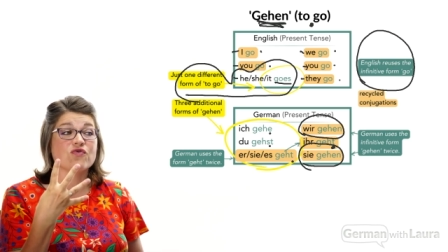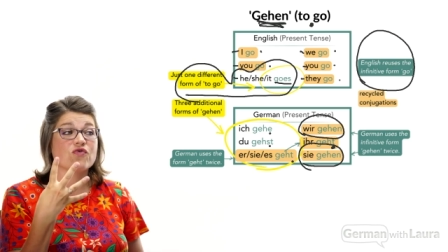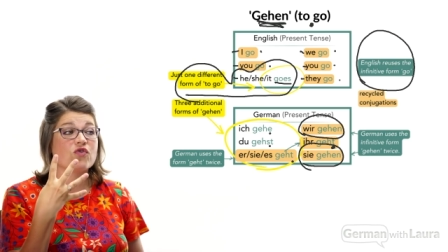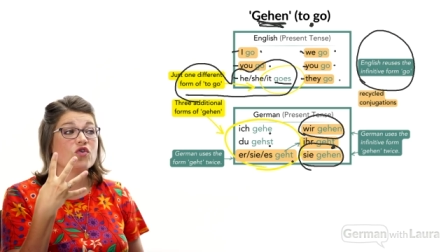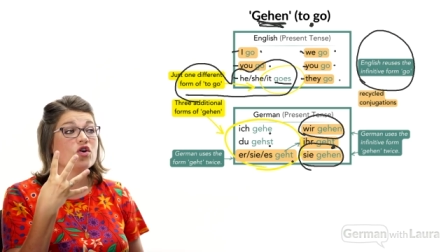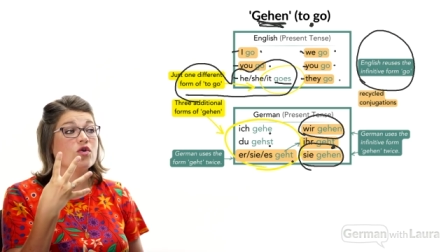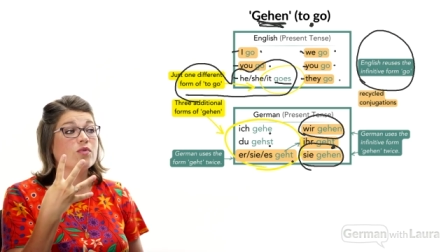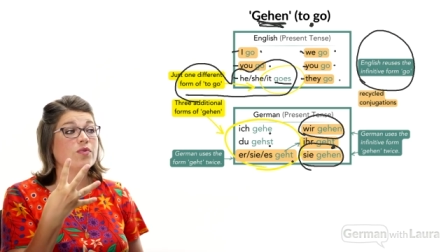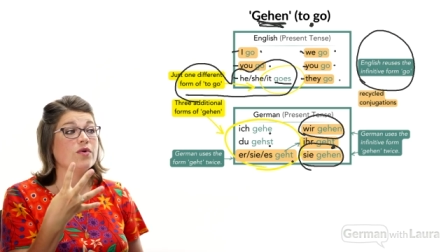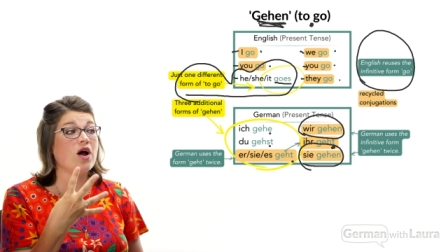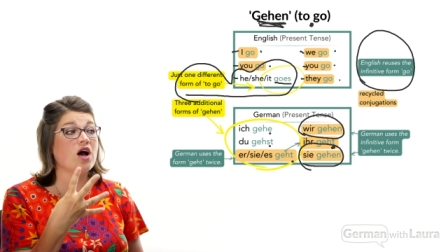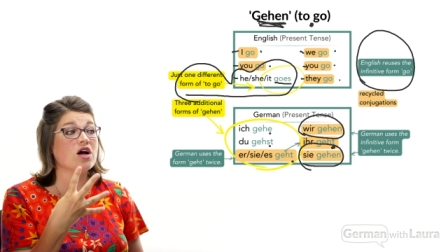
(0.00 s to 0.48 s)

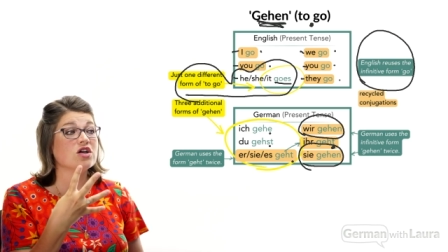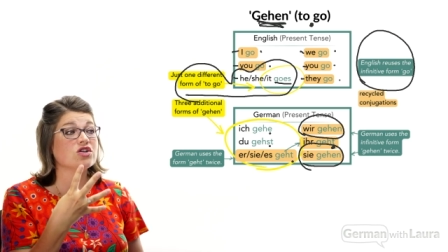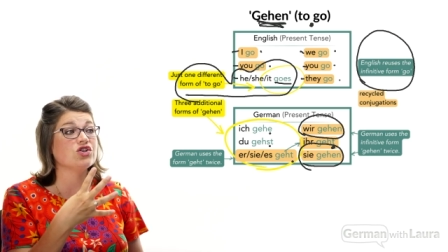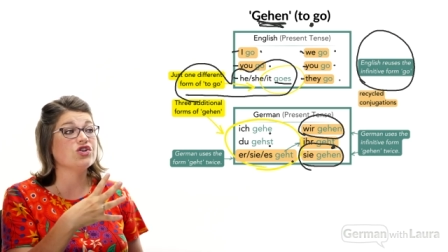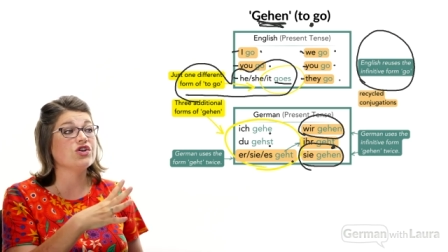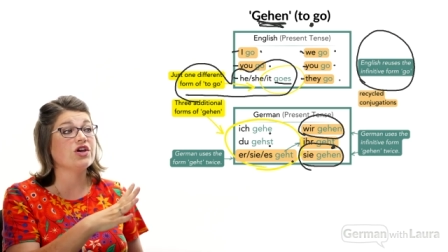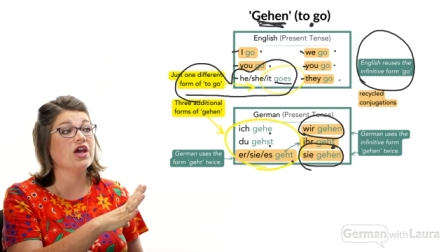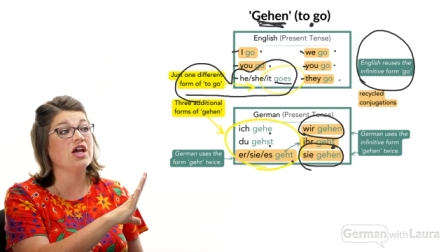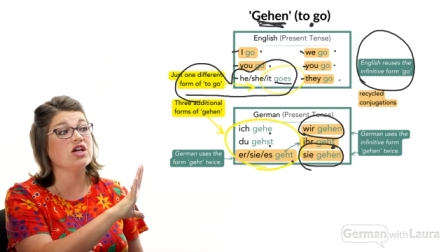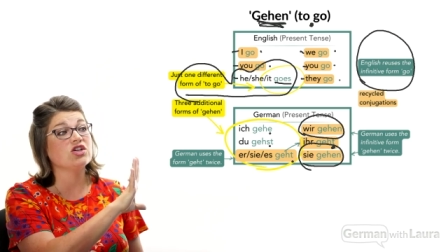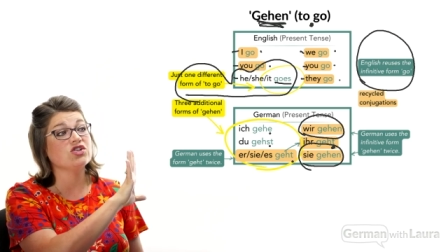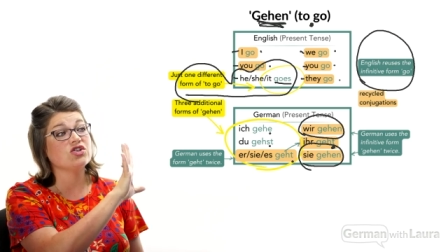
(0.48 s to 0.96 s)
verb
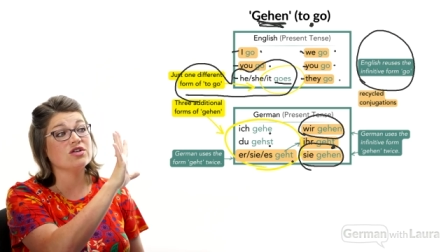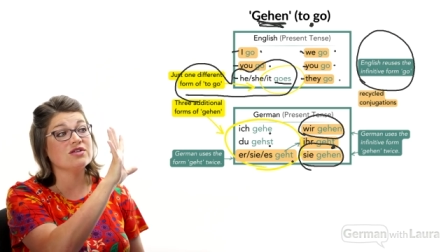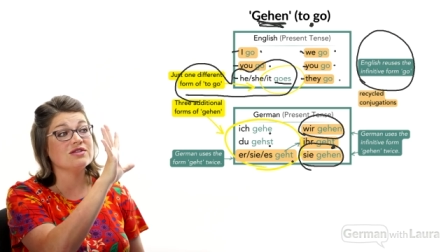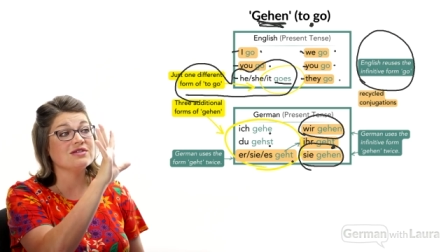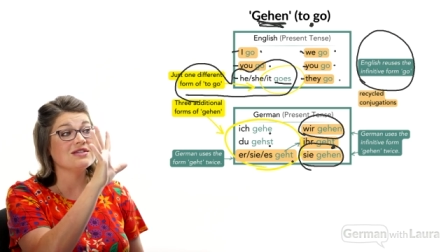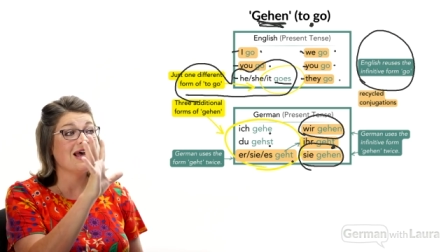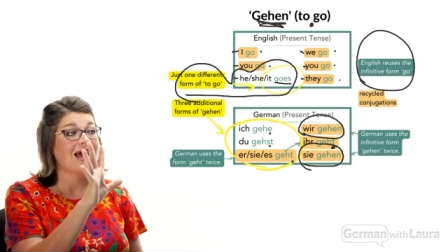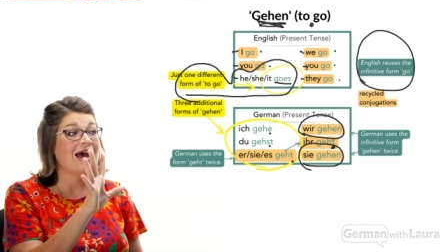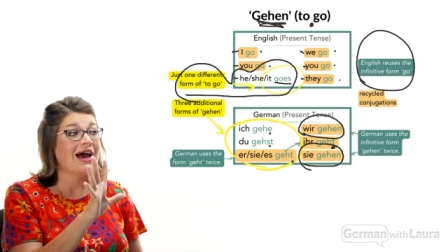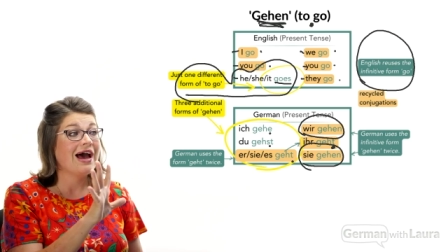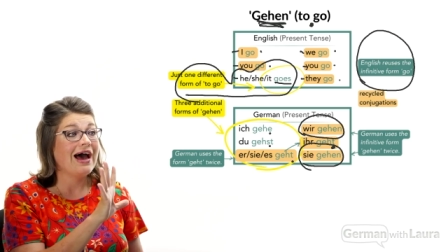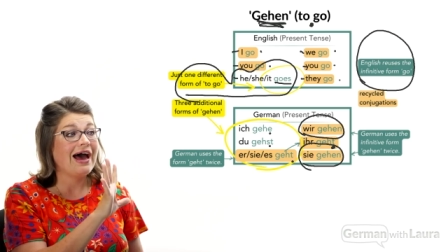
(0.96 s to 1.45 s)

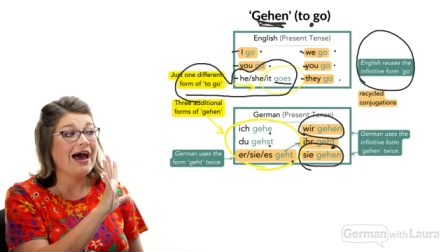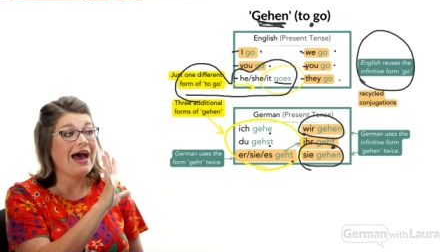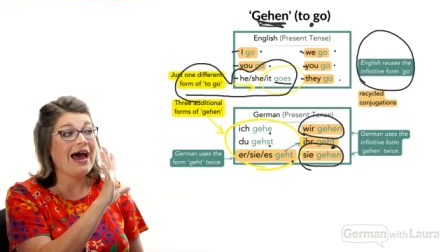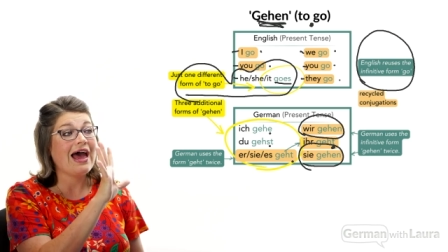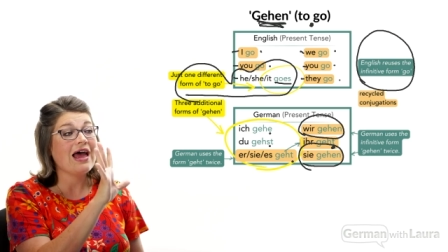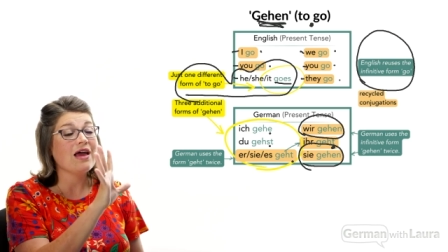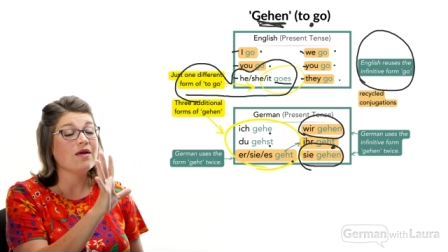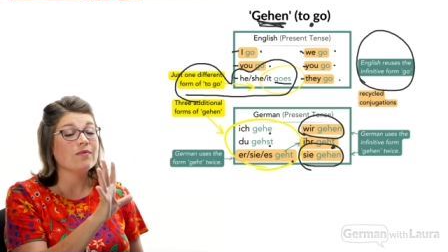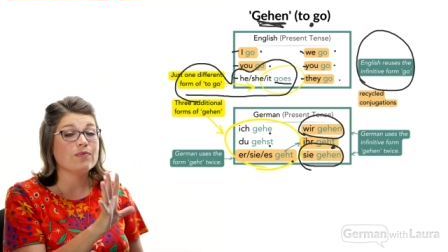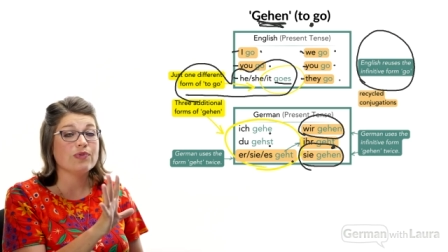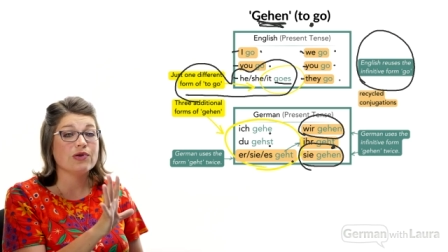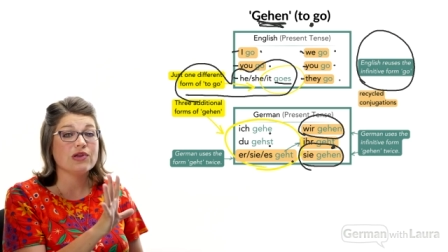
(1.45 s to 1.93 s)
conjugations
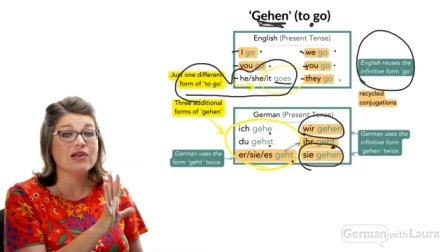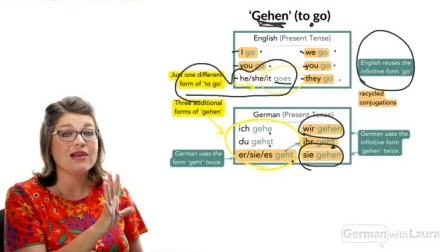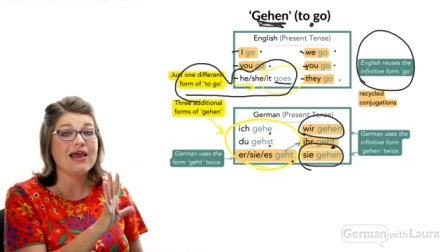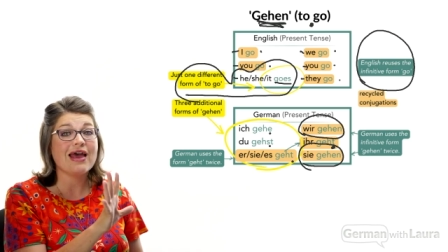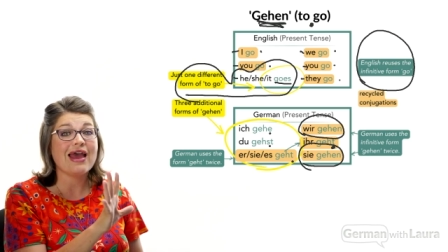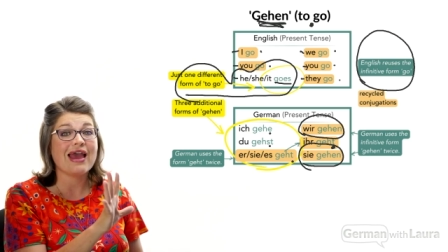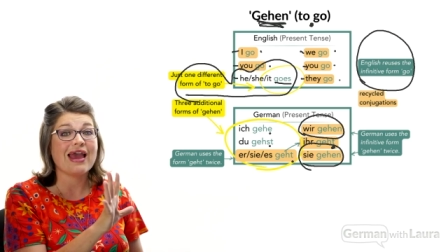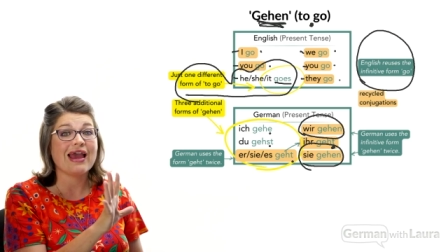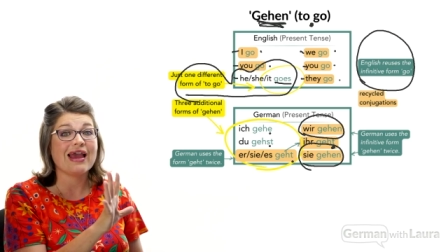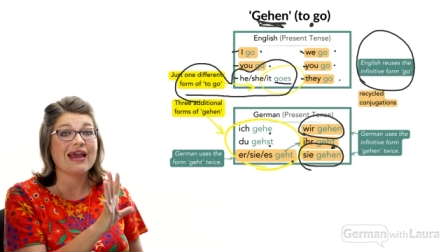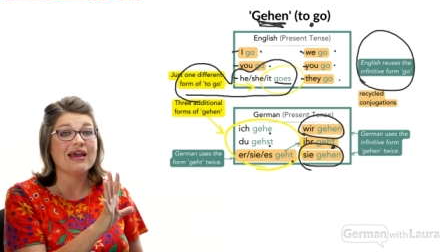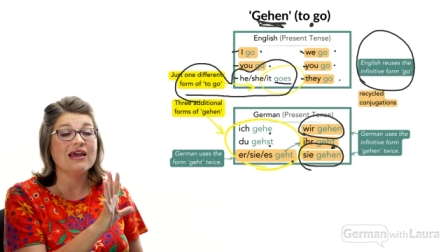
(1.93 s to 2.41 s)
at
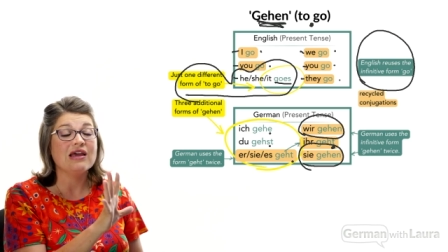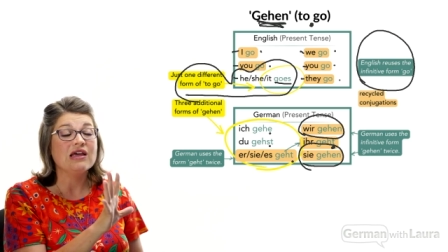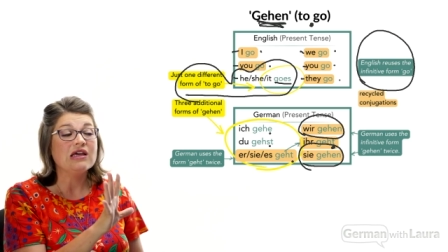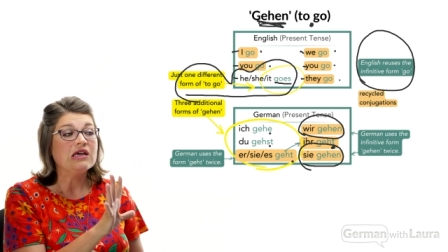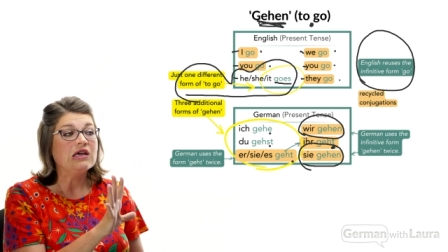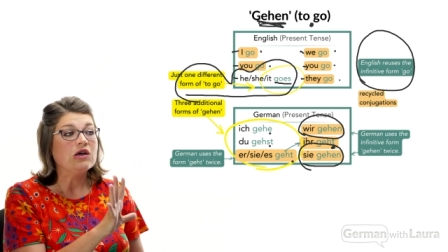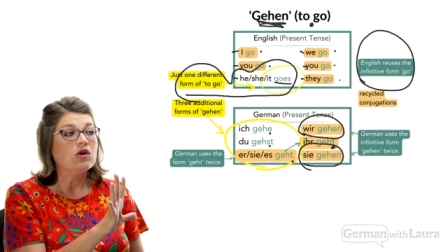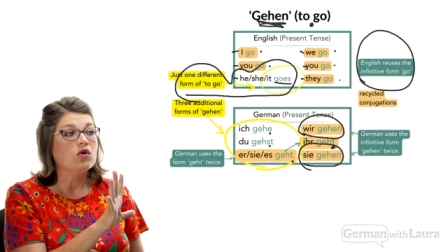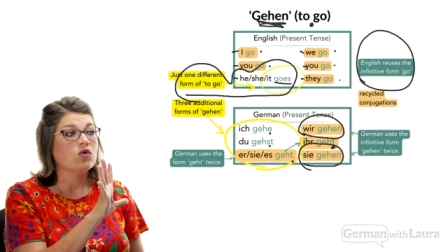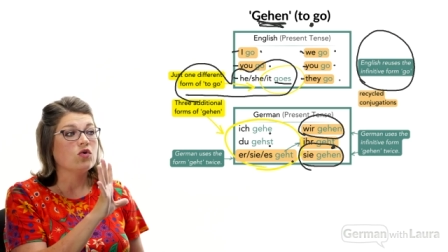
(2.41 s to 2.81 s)
play